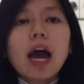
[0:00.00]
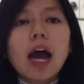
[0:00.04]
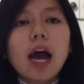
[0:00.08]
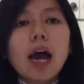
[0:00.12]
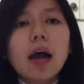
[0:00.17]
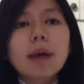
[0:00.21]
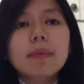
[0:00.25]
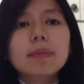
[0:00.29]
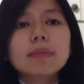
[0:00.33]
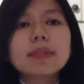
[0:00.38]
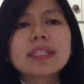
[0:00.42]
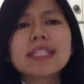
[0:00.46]

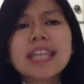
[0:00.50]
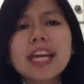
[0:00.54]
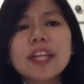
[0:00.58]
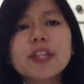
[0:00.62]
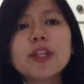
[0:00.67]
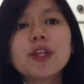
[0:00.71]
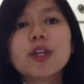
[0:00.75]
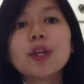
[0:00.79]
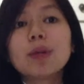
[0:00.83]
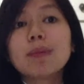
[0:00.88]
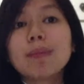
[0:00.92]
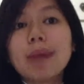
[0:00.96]
um,
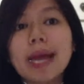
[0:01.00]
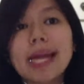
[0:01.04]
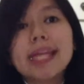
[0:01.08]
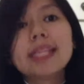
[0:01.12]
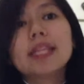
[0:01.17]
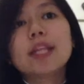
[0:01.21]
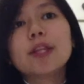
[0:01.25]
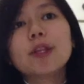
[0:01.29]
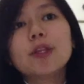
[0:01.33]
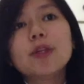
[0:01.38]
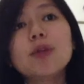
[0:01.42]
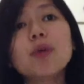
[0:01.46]
set your
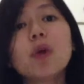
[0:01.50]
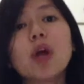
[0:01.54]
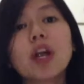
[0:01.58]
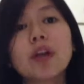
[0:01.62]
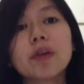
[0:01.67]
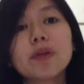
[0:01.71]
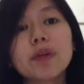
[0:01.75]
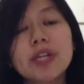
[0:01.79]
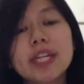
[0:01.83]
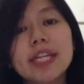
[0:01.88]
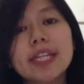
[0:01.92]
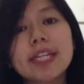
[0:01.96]
mind that you
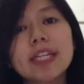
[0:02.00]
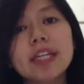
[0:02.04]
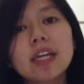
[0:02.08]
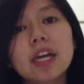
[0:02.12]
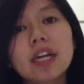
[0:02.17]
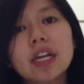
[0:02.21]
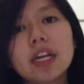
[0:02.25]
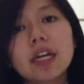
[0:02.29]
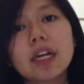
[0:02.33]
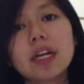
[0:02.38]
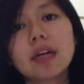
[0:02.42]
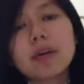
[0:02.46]
are really
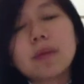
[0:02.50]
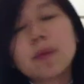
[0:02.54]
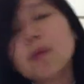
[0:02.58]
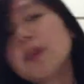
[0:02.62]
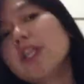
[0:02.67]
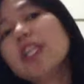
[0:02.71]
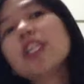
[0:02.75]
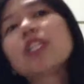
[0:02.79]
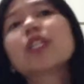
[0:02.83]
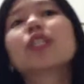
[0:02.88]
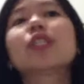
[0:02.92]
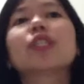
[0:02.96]
gonna
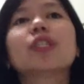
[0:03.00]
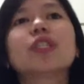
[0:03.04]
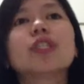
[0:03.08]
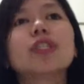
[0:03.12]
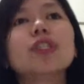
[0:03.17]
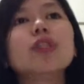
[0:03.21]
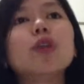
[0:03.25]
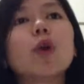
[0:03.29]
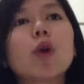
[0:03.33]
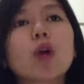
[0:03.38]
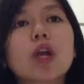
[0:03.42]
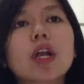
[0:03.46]
reach
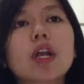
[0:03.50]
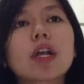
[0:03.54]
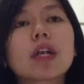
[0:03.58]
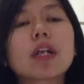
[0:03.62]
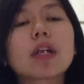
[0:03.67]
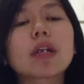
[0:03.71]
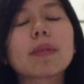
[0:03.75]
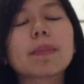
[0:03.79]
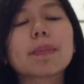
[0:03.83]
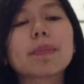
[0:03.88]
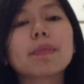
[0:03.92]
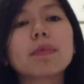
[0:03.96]

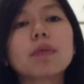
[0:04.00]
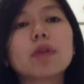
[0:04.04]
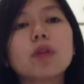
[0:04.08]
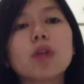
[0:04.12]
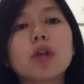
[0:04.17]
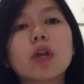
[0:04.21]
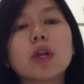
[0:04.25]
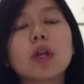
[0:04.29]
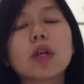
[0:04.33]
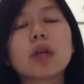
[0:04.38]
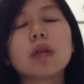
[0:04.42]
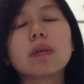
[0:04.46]
your
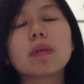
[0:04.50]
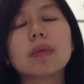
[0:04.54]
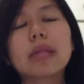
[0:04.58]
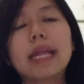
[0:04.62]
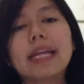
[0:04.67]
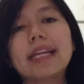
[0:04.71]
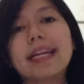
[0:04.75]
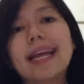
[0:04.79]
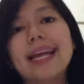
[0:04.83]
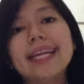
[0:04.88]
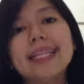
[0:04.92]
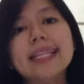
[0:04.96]
your
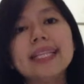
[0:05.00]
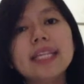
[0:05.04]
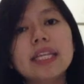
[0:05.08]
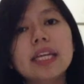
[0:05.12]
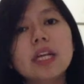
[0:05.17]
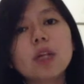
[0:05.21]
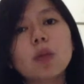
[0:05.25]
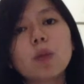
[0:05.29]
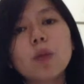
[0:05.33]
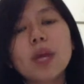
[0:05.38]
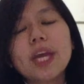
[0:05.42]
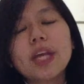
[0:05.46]
like
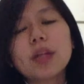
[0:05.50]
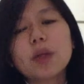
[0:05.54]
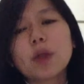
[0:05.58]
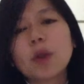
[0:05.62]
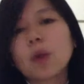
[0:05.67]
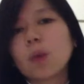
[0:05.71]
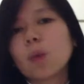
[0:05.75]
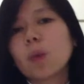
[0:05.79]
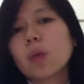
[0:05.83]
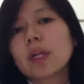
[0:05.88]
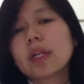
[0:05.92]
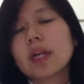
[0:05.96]
ideal weight
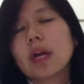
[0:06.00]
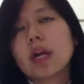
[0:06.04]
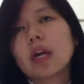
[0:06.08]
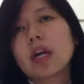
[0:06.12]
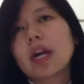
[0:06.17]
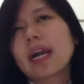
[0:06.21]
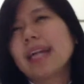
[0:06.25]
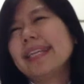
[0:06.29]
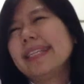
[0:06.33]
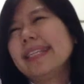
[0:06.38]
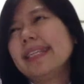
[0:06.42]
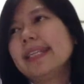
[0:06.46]
or what
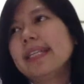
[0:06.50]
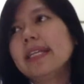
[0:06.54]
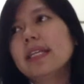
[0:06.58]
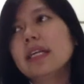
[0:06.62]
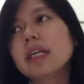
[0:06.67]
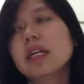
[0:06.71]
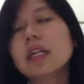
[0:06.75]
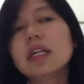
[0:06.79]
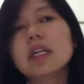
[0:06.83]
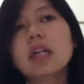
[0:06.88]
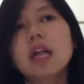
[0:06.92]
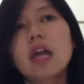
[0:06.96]
our
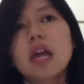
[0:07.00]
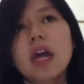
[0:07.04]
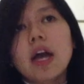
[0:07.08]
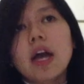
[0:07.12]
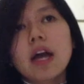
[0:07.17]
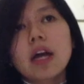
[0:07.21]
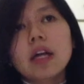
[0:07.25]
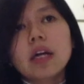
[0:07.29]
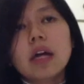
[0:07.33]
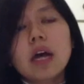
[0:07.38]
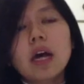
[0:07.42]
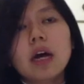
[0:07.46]
ideal
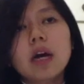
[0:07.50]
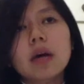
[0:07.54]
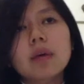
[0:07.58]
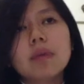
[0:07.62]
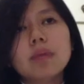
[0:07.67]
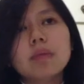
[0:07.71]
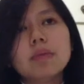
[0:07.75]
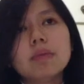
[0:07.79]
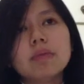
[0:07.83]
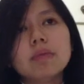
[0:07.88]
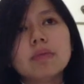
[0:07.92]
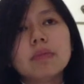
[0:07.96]

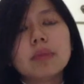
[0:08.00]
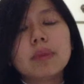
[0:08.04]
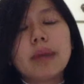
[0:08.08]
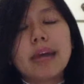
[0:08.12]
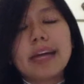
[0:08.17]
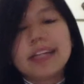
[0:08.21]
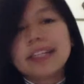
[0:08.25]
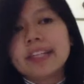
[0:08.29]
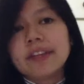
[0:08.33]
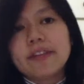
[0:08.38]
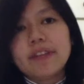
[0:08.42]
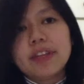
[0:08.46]
um,
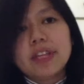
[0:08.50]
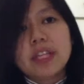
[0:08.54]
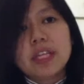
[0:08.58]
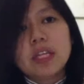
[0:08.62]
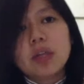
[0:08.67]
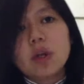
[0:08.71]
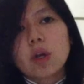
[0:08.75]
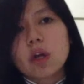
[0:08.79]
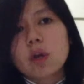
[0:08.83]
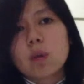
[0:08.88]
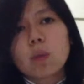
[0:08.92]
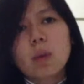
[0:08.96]

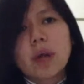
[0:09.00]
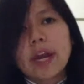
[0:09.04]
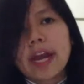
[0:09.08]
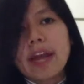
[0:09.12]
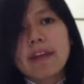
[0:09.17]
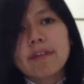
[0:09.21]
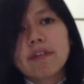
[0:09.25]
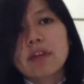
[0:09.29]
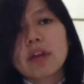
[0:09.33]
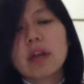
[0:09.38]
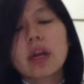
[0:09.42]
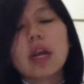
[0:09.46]
activity or
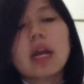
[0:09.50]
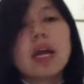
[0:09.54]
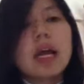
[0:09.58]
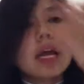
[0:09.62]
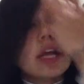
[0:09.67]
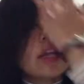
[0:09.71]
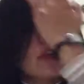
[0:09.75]
whatever.